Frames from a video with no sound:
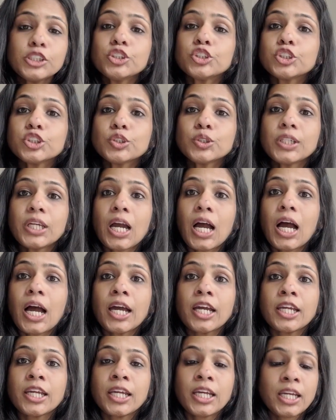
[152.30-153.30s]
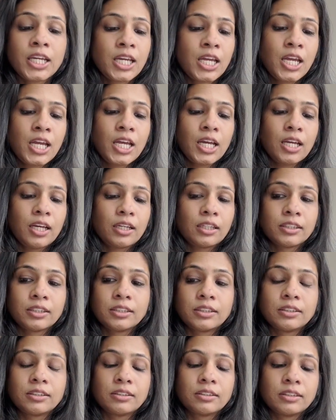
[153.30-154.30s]
So yeah, I
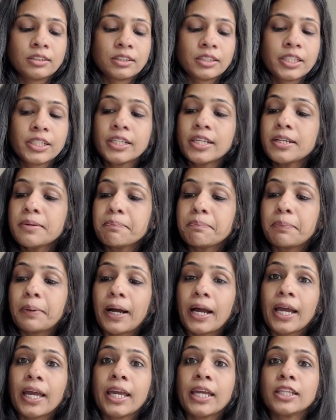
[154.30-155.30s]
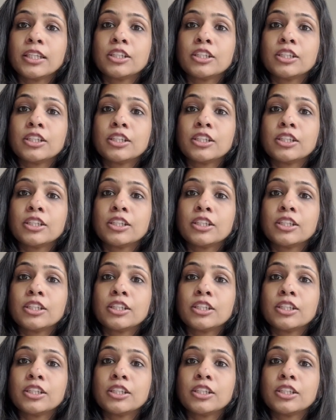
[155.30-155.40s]
didn't buy